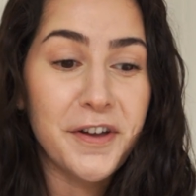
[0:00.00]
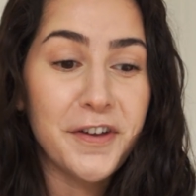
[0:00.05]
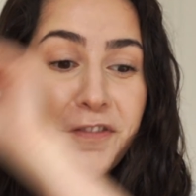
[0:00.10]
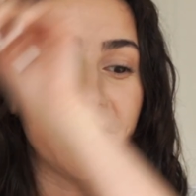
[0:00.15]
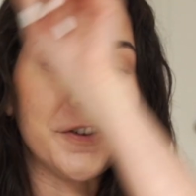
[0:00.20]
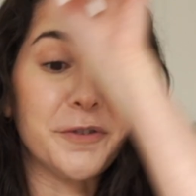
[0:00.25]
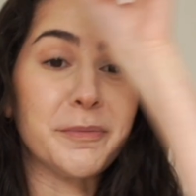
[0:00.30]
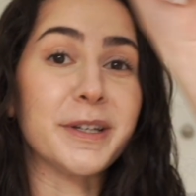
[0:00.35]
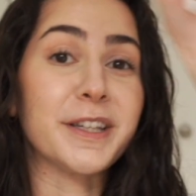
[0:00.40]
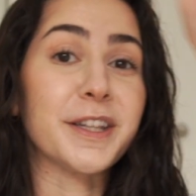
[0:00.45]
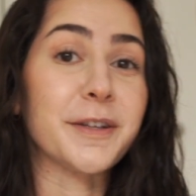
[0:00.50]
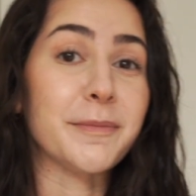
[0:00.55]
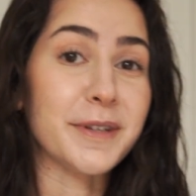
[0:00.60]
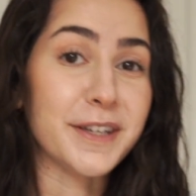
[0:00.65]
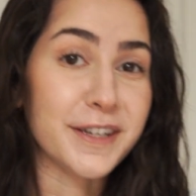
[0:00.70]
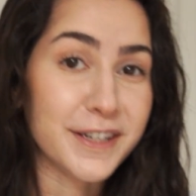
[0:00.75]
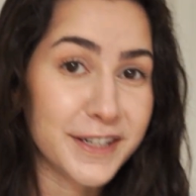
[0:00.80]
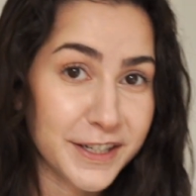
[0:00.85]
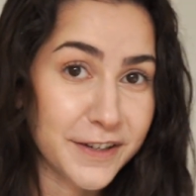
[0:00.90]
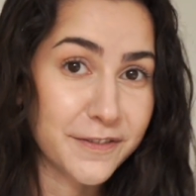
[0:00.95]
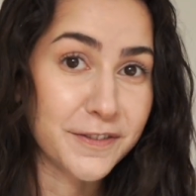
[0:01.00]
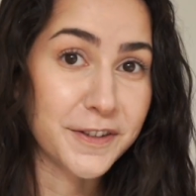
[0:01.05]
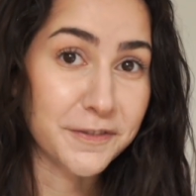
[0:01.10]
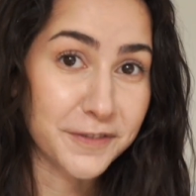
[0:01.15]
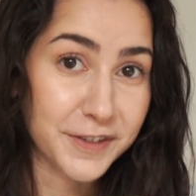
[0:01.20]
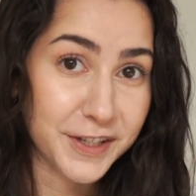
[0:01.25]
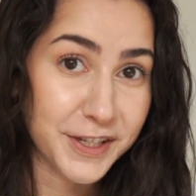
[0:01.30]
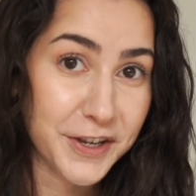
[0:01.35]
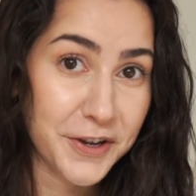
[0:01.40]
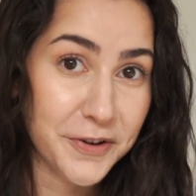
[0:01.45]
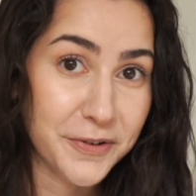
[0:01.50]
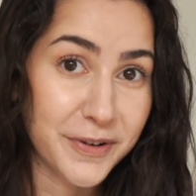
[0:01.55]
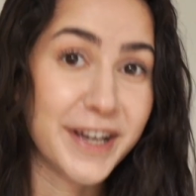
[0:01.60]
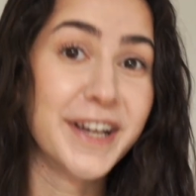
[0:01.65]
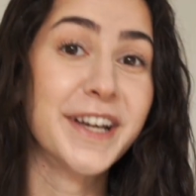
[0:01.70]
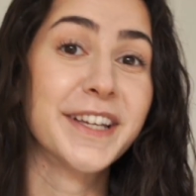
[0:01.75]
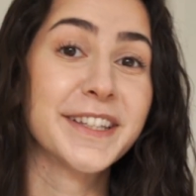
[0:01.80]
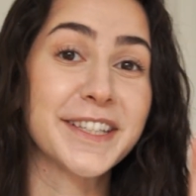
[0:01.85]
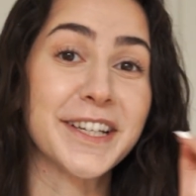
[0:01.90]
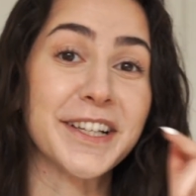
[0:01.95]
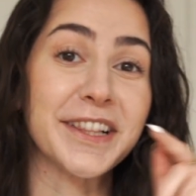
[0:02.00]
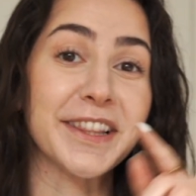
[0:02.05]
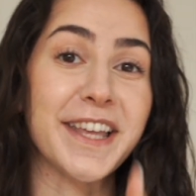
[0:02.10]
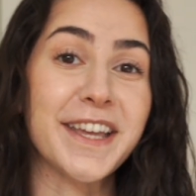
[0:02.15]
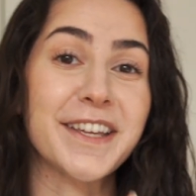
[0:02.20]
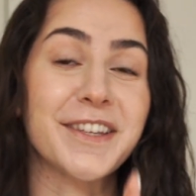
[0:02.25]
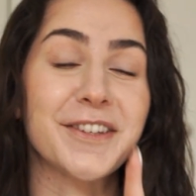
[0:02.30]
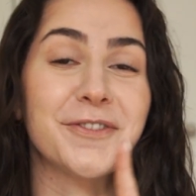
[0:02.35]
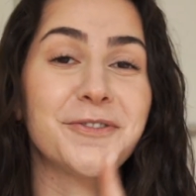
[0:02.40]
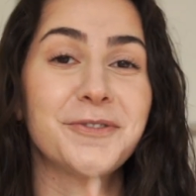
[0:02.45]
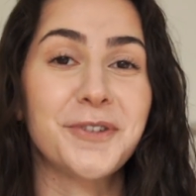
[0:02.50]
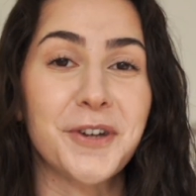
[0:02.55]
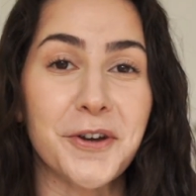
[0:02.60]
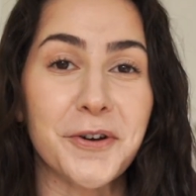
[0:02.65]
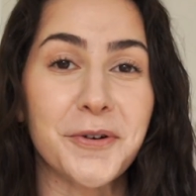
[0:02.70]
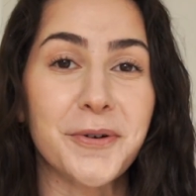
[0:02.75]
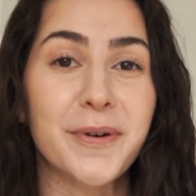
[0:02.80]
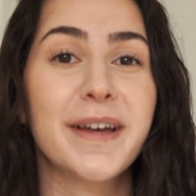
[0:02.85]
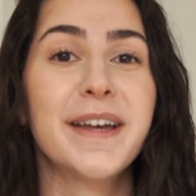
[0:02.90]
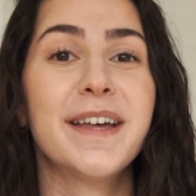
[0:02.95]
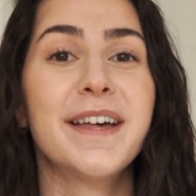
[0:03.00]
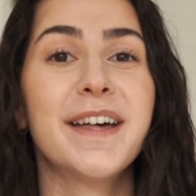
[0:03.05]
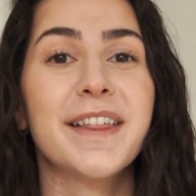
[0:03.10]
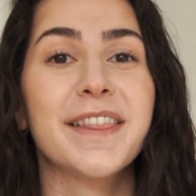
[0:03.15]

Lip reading: filming the beginning of the video to let you know